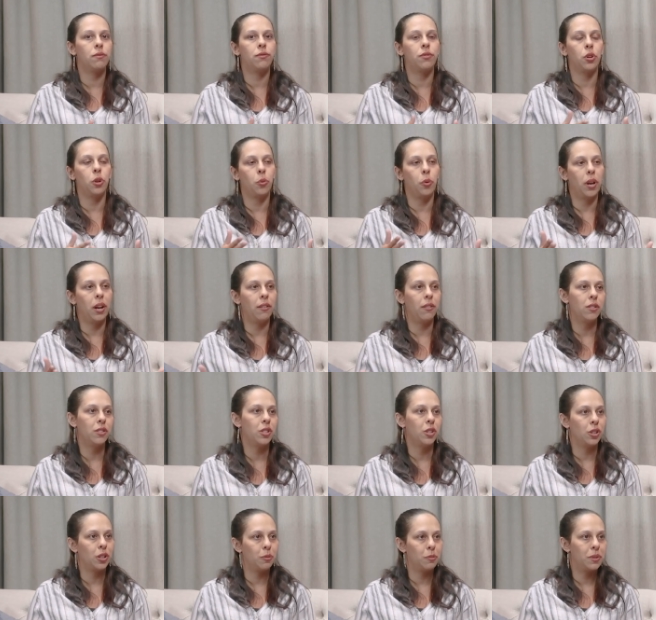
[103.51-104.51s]
for whatever
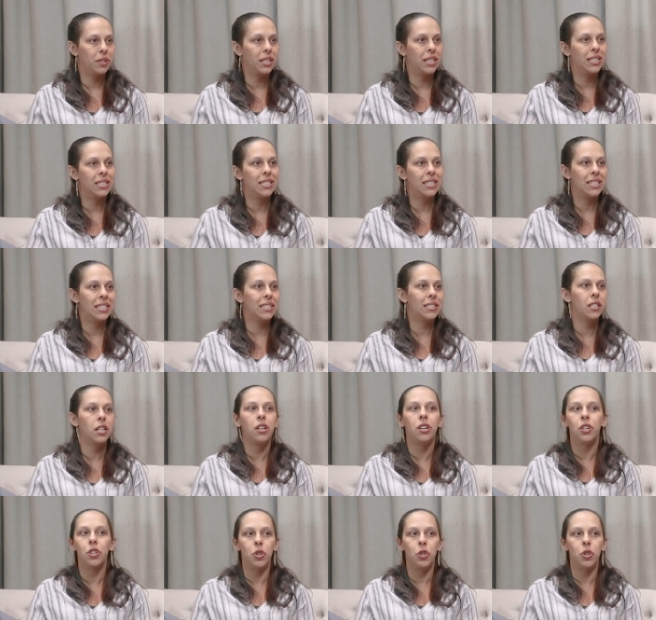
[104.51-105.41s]
circumstances,